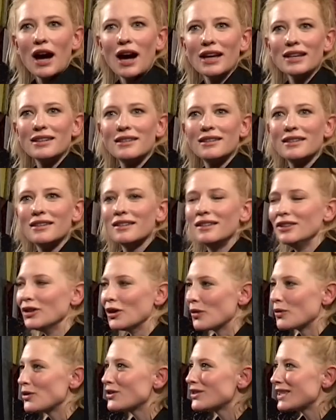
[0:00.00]
I, you
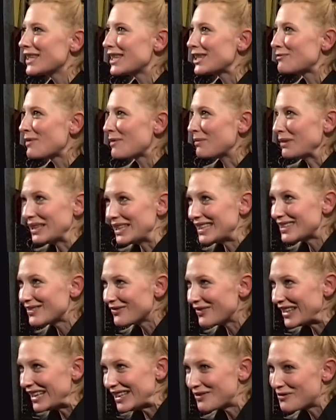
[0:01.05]
know, and you see these people in these
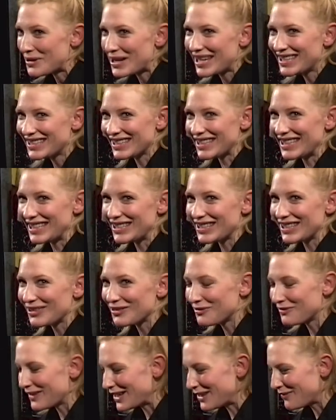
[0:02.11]
funny wigs and these
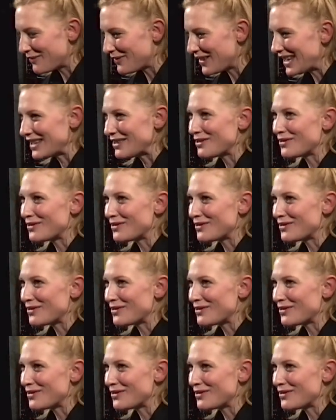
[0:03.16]
little funny feet,